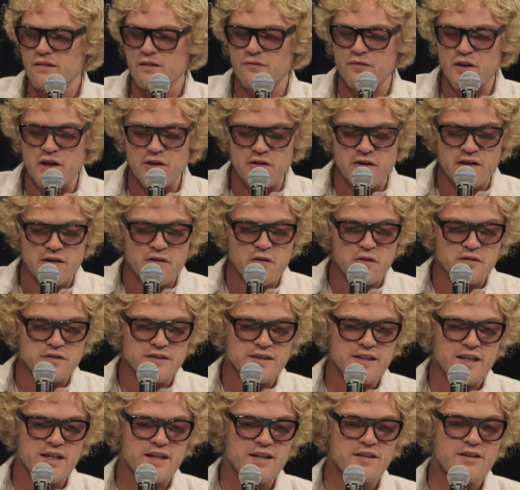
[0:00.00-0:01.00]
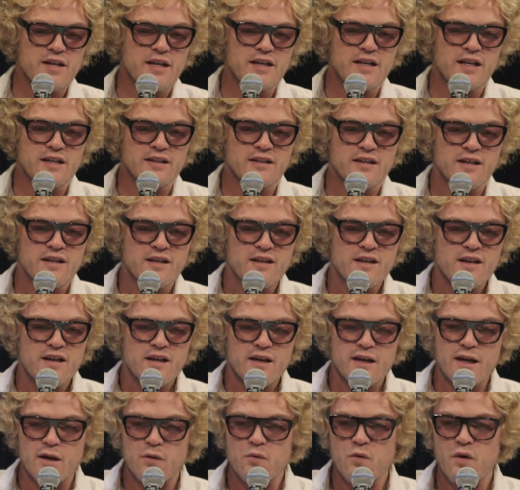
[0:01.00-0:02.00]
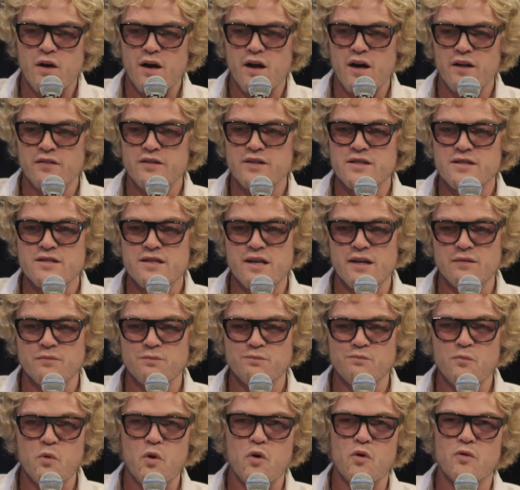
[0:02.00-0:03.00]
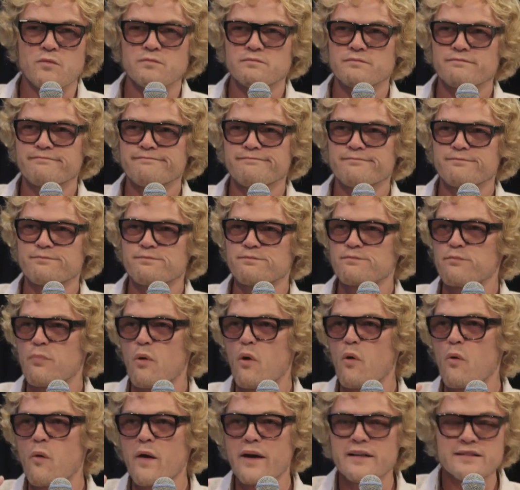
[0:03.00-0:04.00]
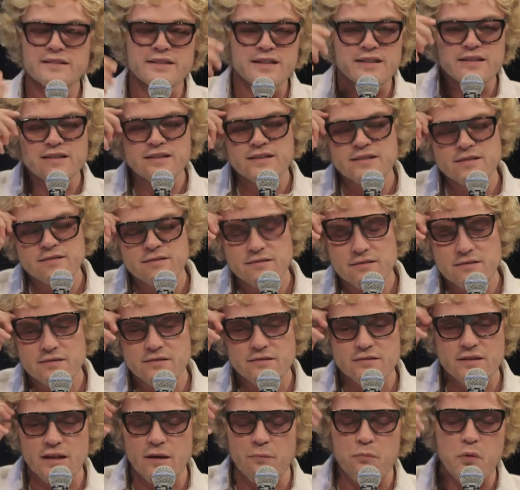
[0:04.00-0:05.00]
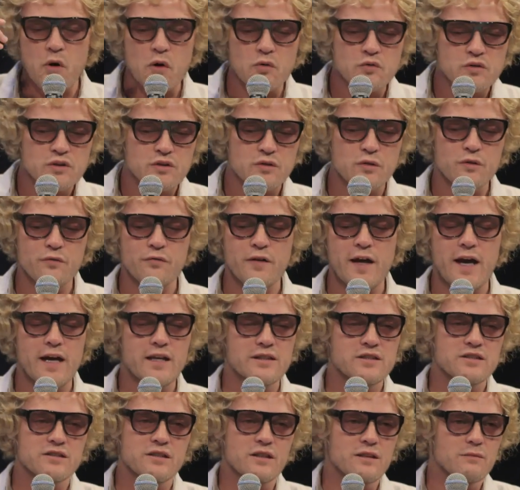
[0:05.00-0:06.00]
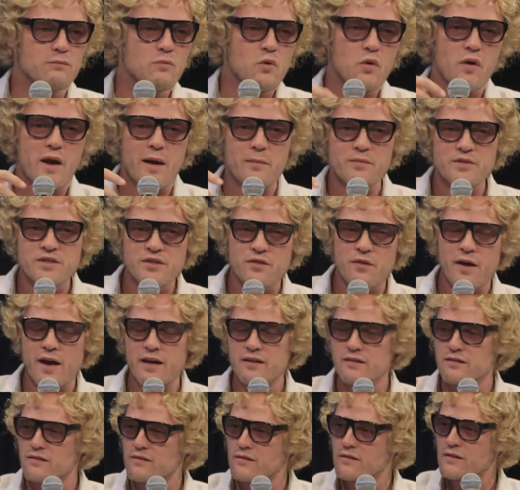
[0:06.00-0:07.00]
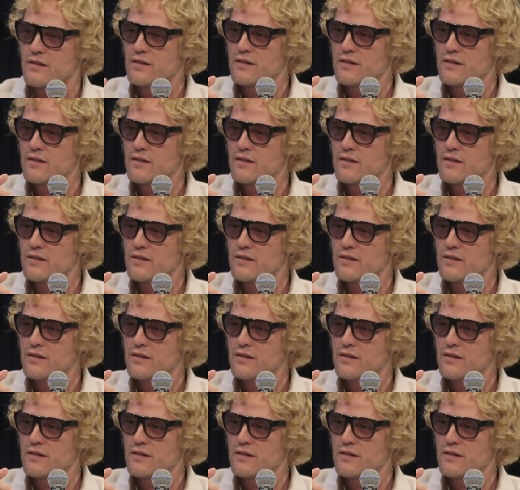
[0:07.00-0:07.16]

the vigor at Gaultier, then at Lacroix, this like more poetic approach to fashion, more abstract